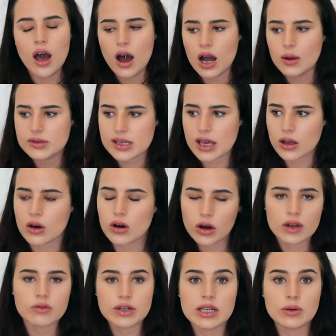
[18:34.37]
I was like, oh,
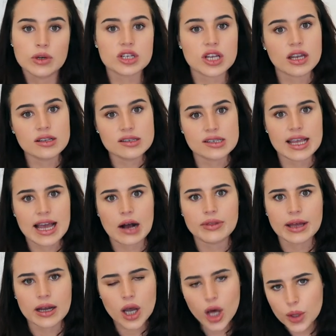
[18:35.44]
I really wish I could see how
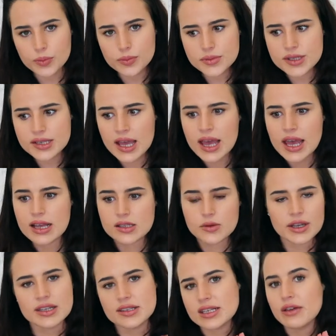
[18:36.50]
that comes, so
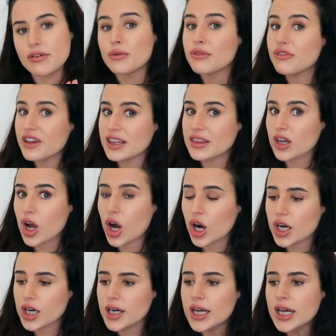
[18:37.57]
I could see if it would fit in the
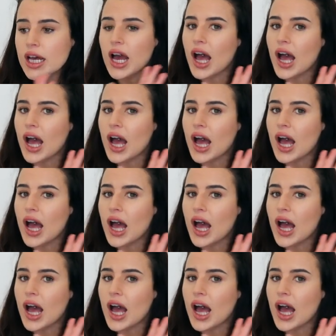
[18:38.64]
car.